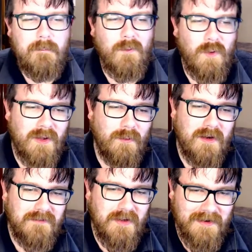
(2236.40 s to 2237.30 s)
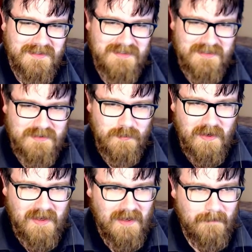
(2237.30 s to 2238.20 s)
but what you will have noticed is when
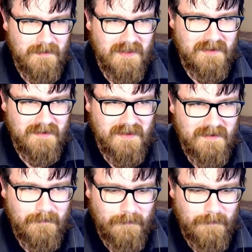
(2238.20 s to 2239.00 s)
I updated that,